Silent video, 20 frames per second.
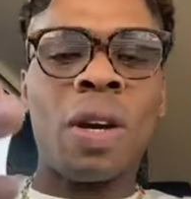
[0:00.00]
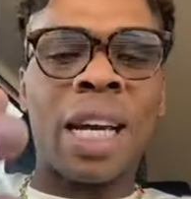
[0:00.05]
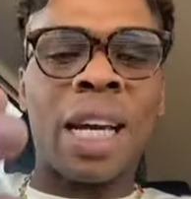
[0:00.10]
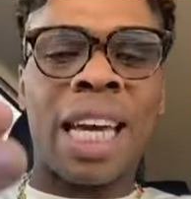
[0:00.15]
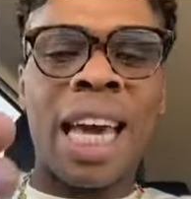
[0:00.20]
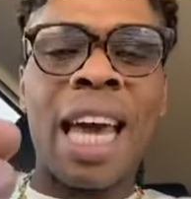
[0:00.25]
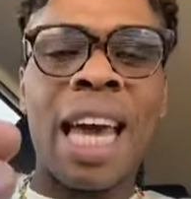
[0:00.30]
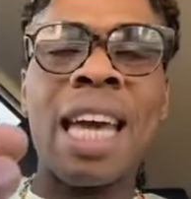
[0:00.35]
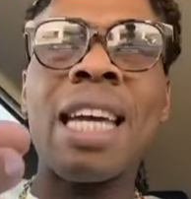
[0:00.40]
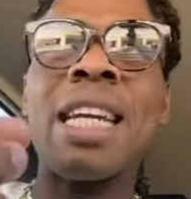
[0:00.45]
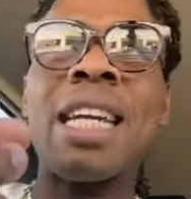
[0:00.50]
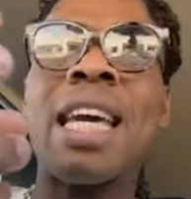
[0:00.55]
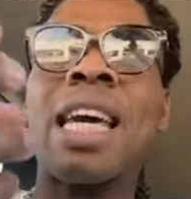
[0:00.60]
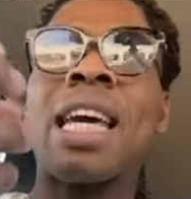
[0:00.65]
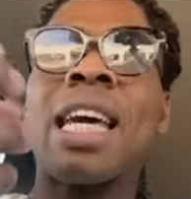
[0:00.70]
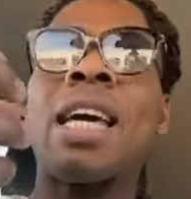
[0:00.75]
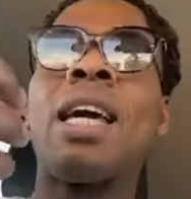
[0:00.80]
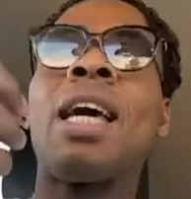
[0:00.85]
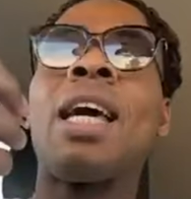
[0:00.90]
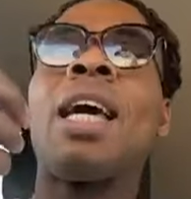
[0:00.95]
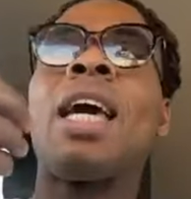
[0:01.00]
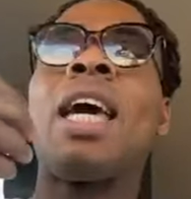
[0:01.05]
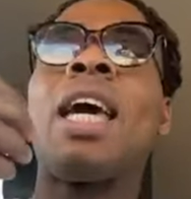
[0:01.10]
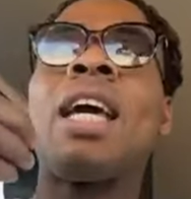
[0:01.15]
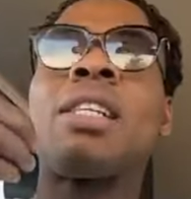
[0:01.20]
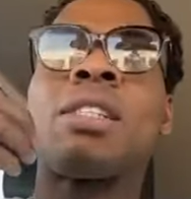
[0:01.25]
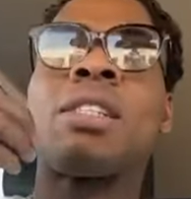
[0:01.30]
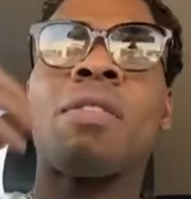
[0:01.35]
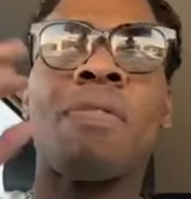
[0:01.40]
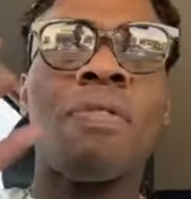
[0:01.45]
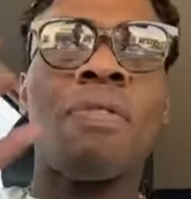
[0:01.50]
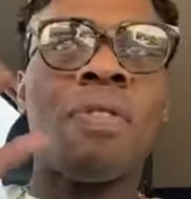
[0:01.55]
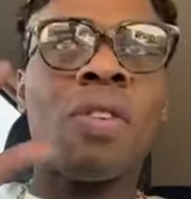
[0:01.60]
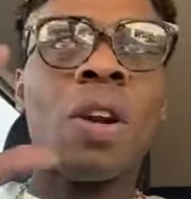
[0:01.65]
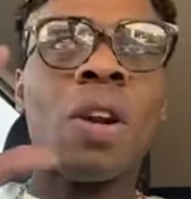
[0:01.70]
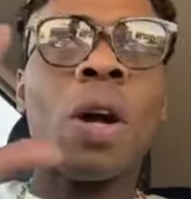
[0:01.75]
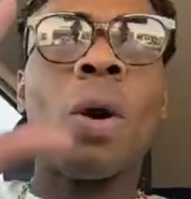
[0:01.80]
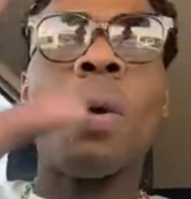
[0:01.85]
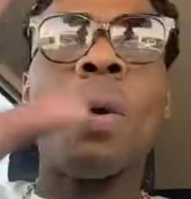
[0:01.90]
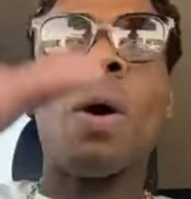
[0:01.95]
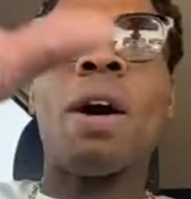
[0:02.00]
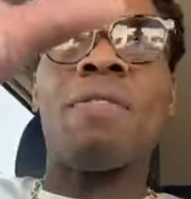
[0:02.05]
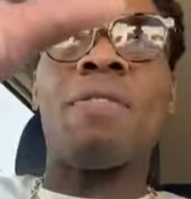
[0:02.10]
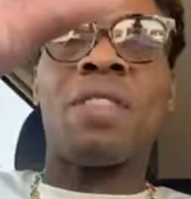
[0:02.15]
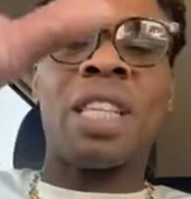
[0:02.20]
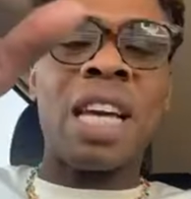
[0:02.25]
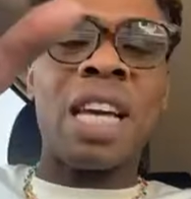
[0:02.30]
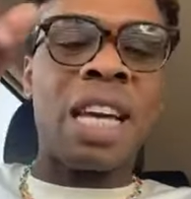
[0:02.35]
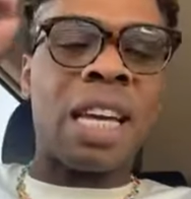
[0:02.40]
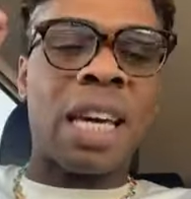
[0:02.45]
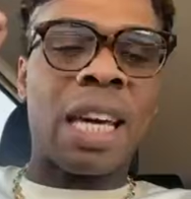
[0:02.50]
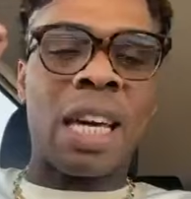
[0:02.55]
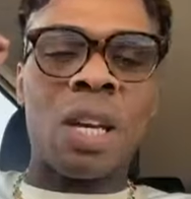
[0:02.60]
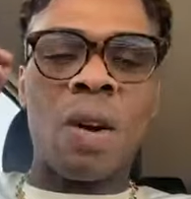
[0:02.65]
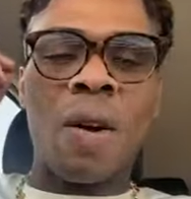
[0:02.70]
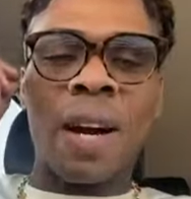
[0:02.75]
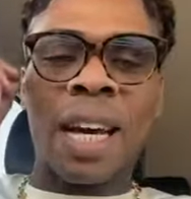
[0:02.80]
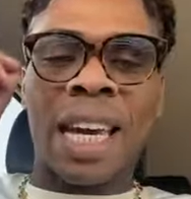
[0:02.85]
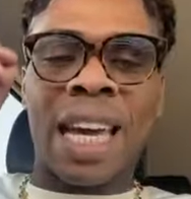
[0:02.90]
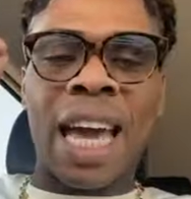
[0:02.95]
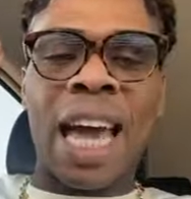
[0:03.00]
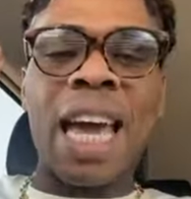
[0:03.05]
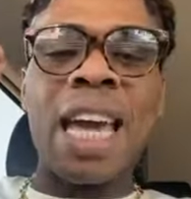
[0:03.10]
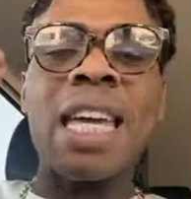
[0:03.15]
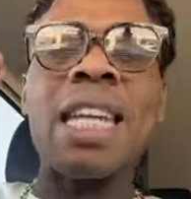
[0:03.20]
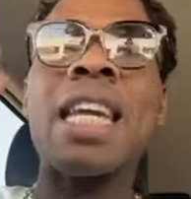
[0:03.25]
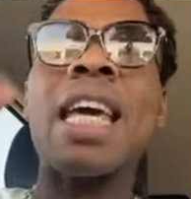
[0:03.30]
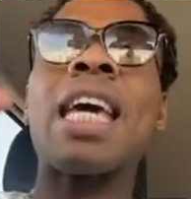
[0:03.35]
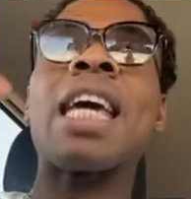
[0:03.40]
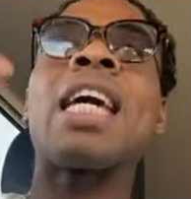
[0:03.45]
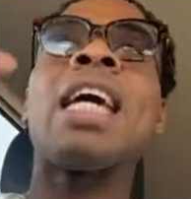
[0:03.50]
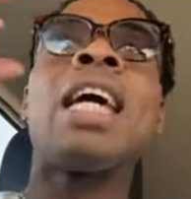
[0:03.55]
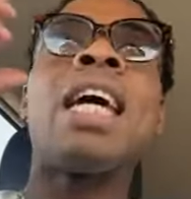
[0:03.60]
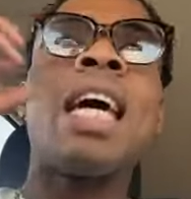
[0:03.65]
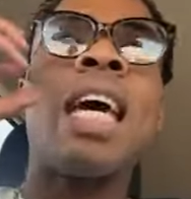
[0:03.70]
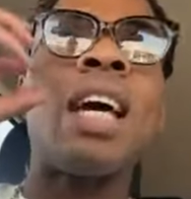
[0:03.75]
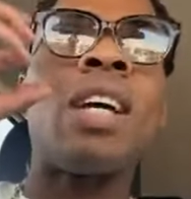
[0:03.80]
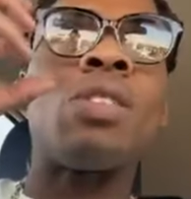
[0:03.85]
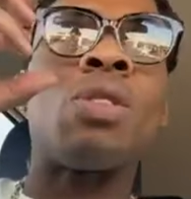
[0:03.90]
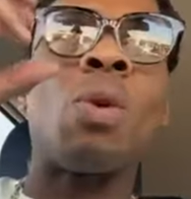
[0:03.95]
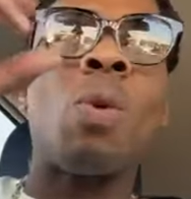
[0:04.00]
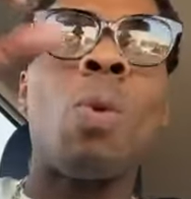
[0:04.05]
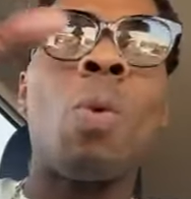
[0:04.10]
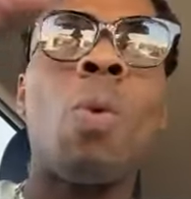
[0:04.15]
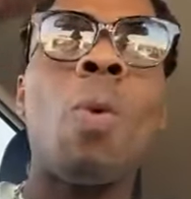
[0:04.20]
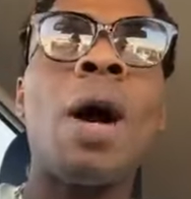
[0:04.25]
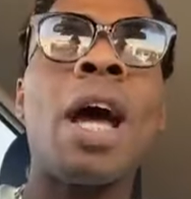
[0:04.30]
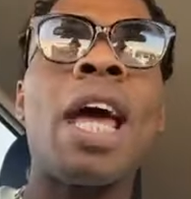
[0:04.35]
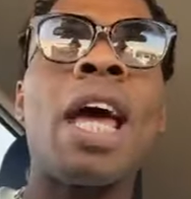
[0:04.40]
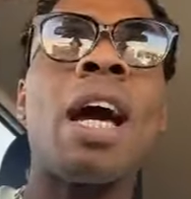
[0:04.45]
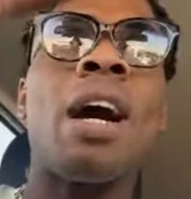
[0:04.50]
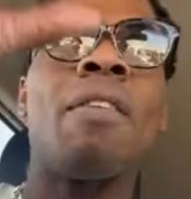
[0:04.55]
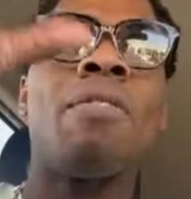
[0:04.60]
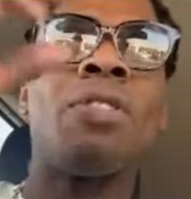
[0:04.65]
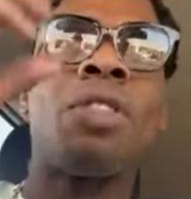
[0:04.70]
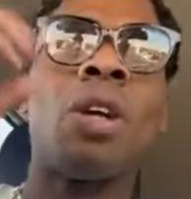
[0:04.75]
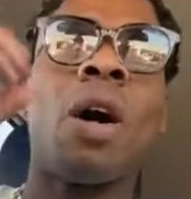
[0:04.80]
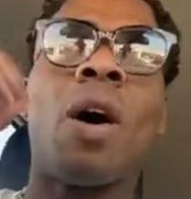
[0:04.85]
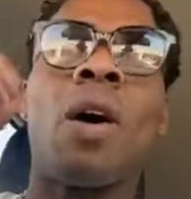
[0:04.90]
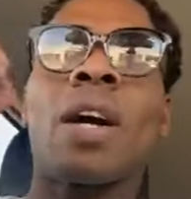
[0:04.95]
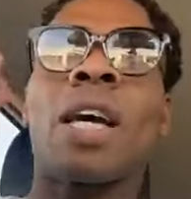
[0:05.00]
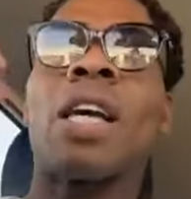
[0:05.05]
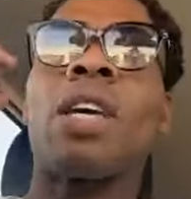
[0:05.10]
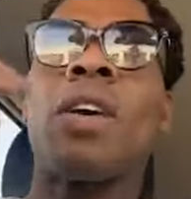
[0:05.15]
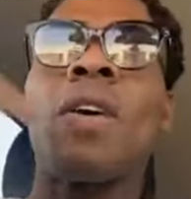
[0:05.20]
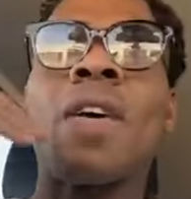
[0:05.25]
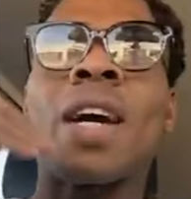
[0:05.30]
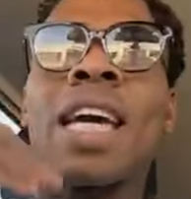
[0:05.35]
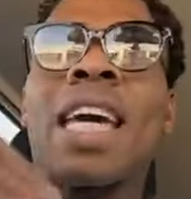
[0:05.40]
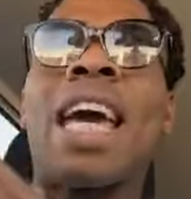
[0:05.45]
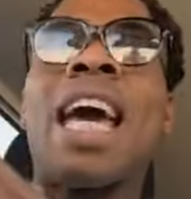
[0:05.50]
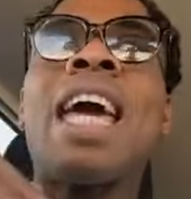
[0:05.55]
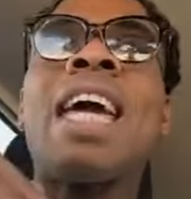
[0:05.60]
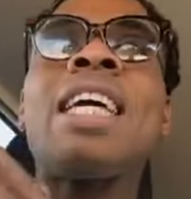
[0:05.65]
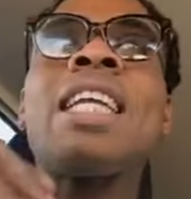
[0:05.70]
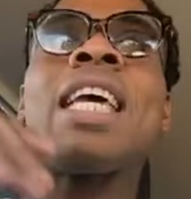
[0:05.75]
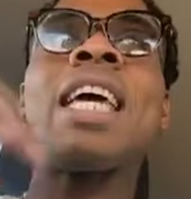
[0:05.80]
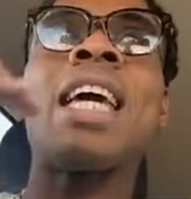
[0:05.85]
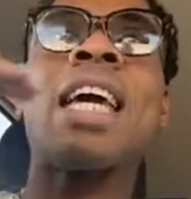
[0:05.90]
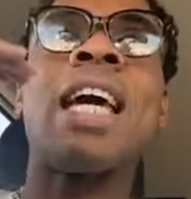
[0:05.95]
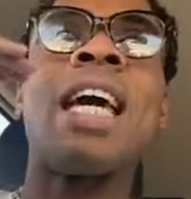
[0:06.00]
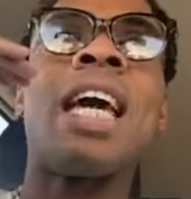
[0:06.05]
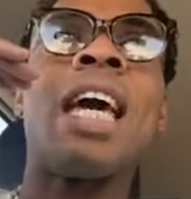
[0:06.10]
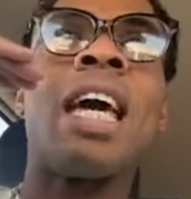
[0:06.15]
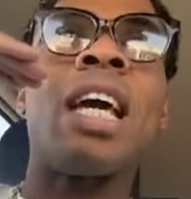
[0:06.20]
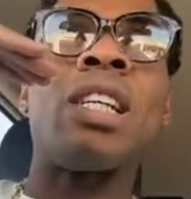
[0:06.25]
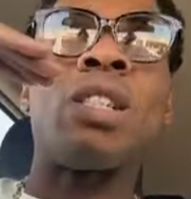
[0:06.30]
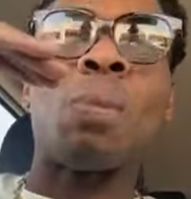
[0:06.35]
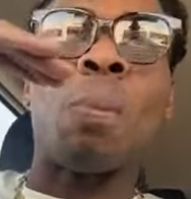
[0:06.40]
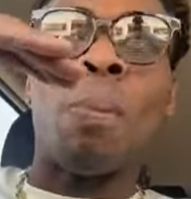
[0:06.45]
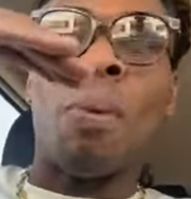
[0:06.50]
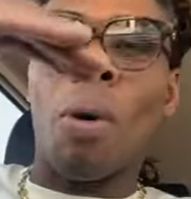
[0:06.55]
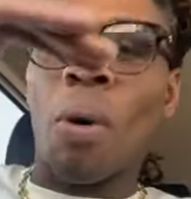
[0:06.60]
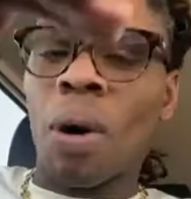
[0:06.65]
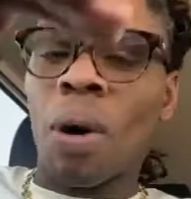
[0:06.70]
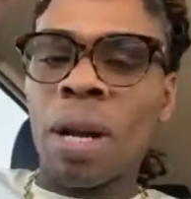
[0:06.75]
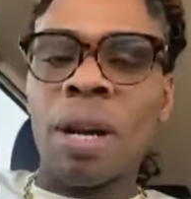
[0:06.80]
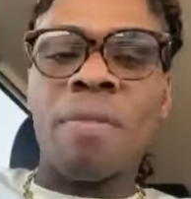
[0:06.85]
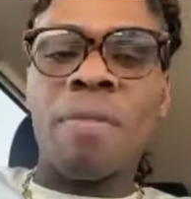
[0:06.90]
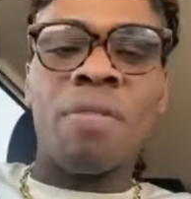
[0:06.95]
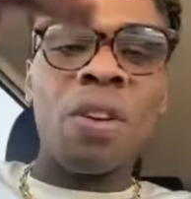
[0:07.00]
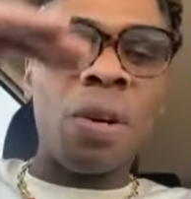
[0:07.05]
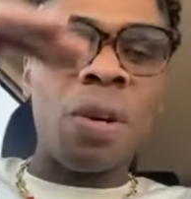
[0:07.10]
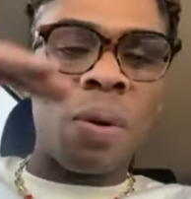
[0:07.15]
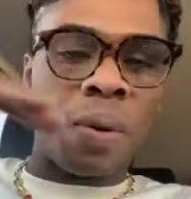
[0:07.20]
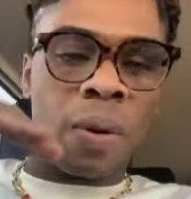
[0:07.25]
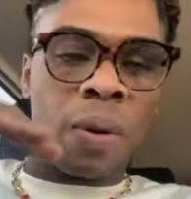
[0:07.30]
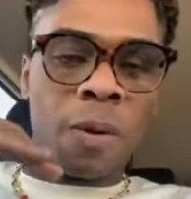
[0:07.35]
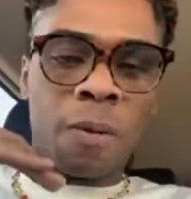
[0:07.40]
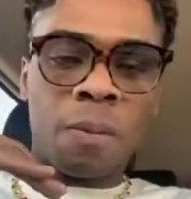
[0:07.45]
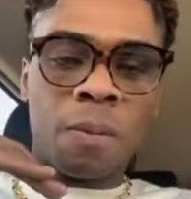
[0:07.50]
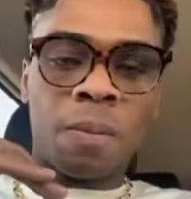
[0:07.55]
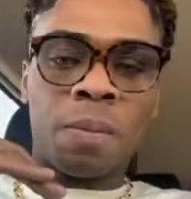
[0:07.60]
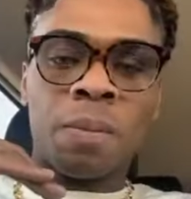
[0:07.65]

You're gaining his flow of thinking. You're gaining his way of talking. You're gaining his point of view.